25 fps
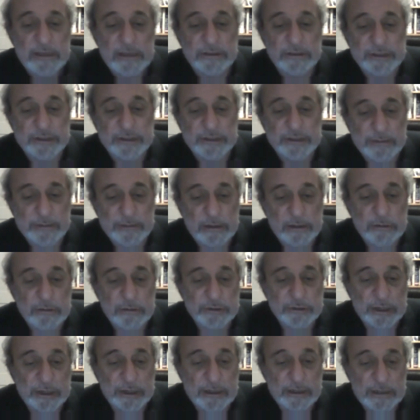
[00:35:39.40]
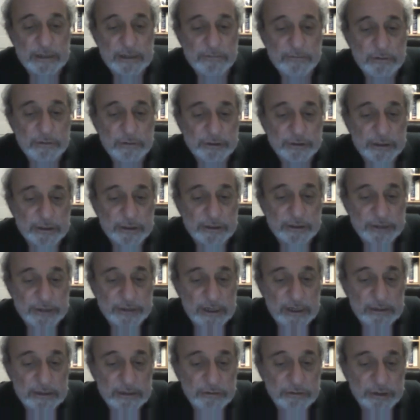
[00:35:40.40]
singing about who's going to live, who's going to
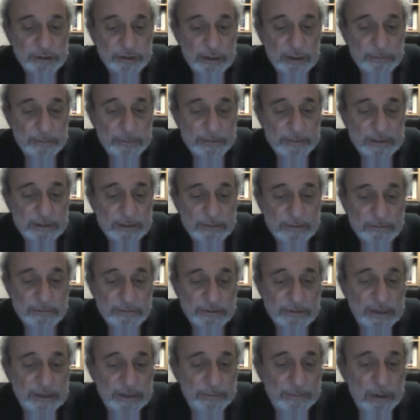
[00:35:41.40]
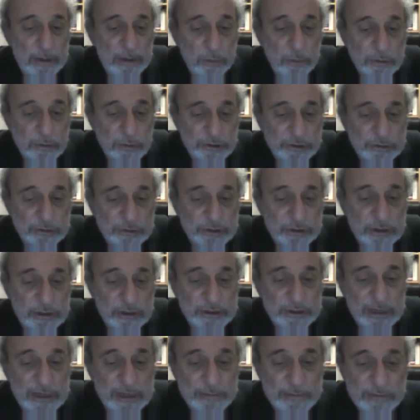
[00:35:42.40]
die, who's going to die by water, who's going
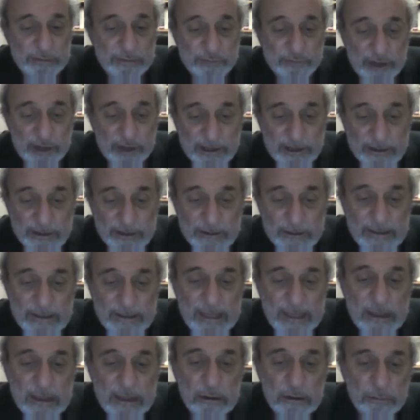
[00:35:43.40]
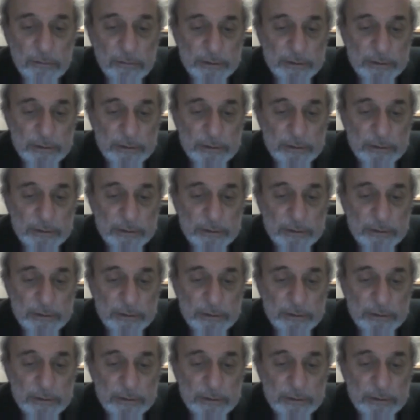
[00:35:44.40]
to die by fire, who will